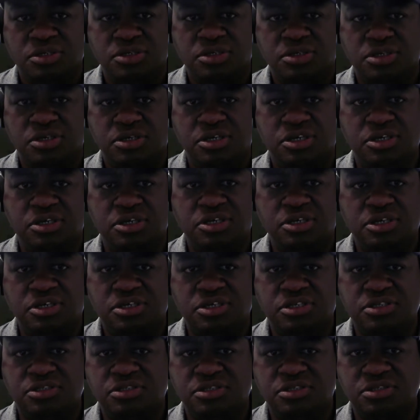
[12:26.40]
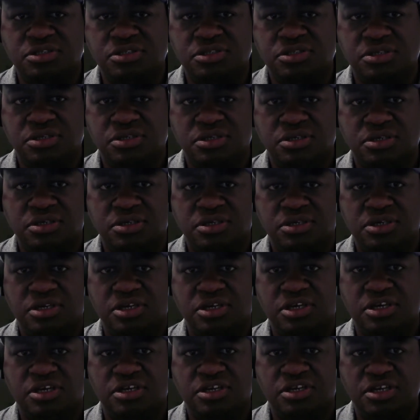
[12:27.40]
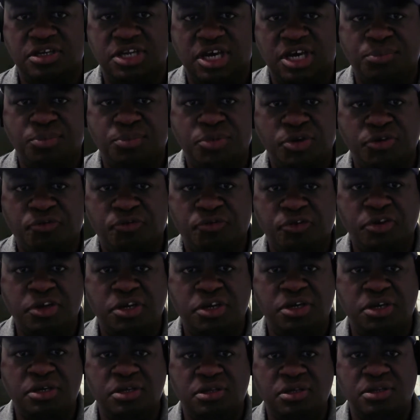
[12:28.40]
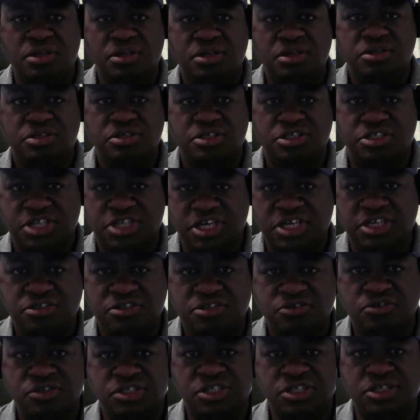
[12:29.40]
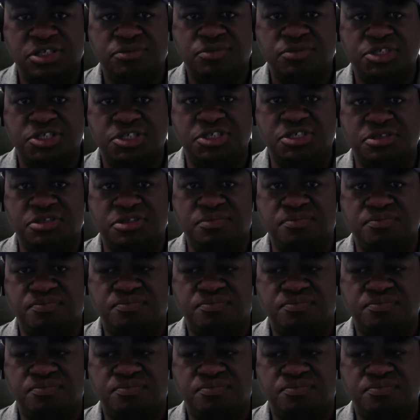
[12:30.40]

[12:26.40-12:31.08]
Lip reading: and not be afraid to take it to a damn team.